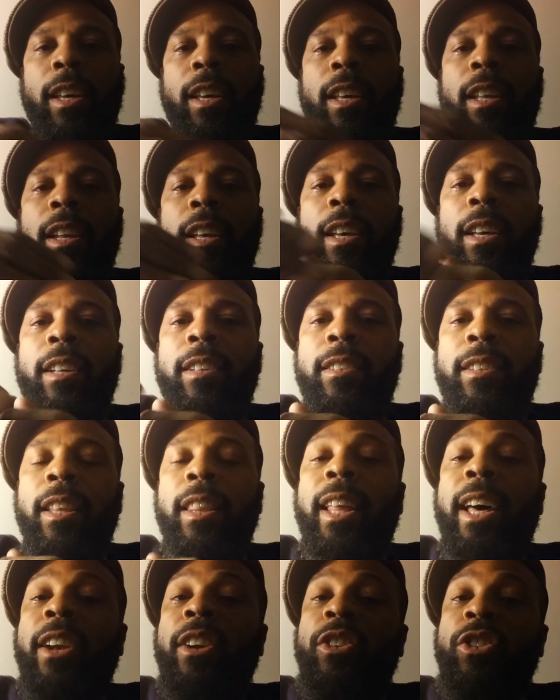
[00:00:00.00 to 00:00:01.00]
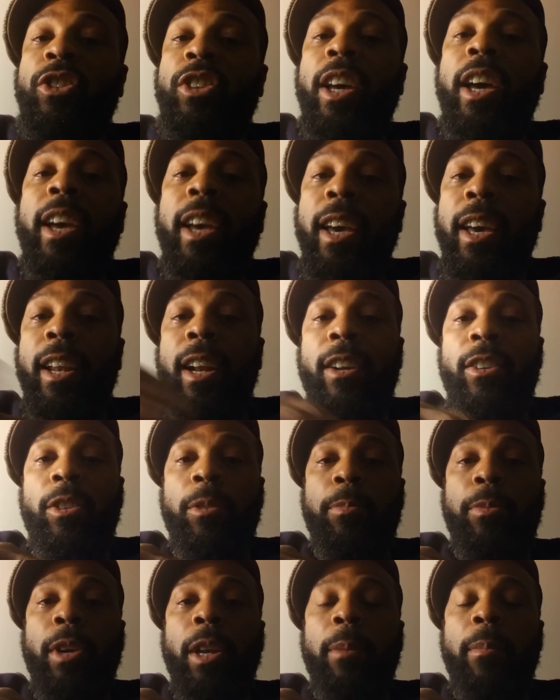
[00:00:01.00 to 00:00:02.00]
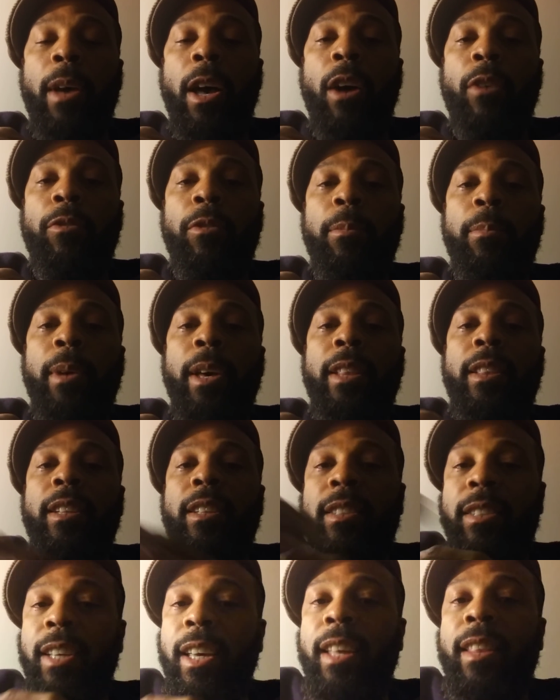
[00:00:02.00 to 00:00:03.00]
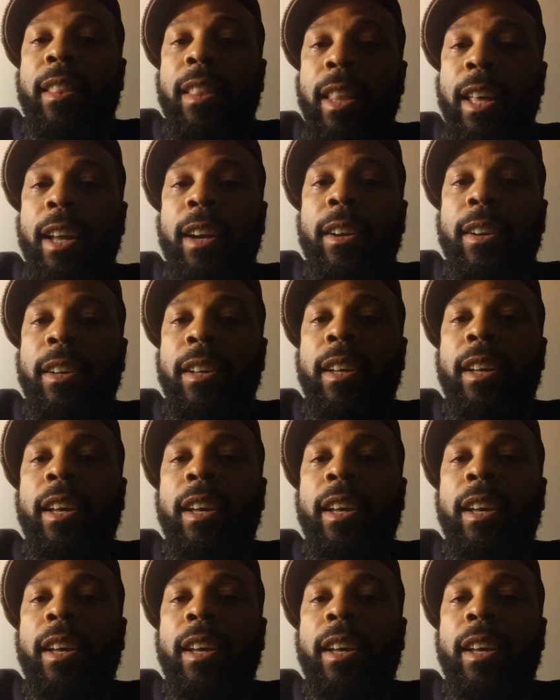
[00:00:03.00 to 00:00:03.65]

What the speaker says: It is the letter J in our supreme alphabet, the 10th letter,